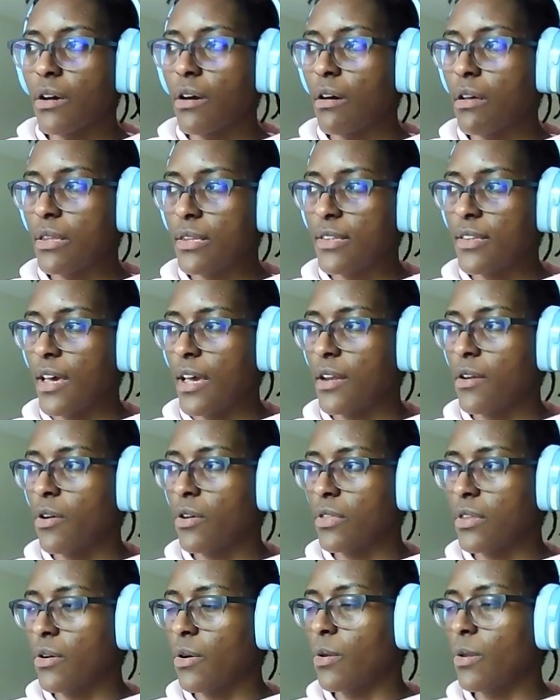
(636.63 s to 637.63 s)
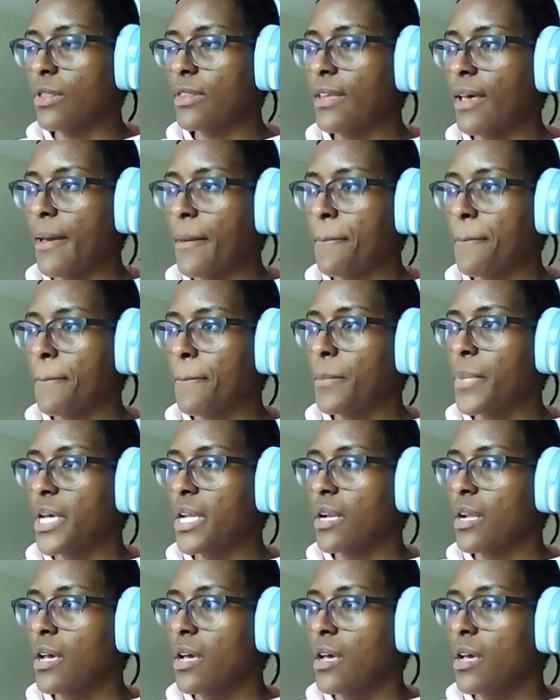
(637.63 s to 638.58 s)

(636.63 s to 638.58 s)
on site the whole time. But